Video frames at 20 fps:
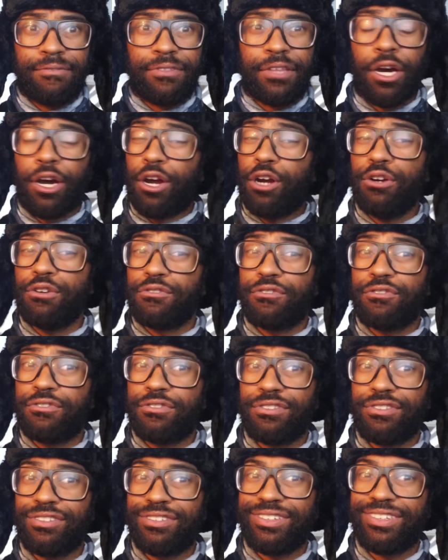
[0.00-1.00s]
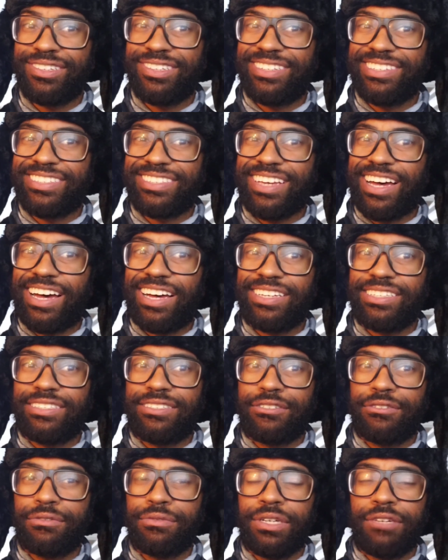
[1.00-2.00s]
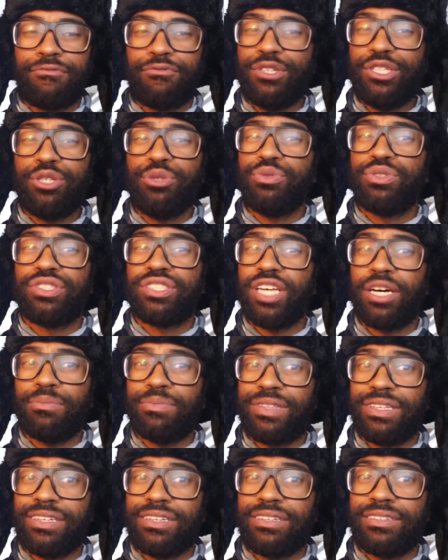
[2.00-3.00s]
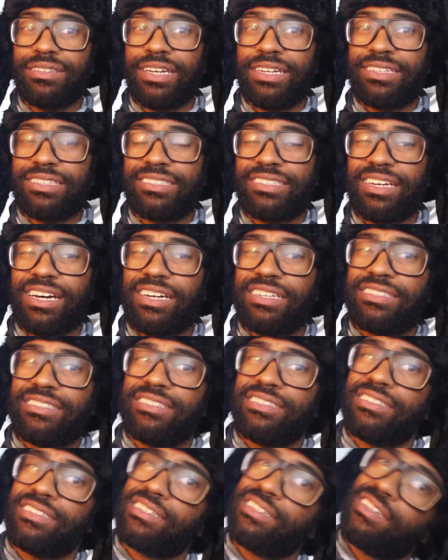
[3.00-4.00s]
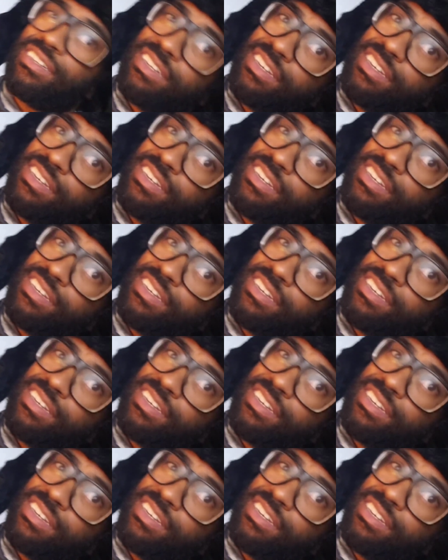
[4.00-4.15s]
the Earth decides to, if we do something that decides to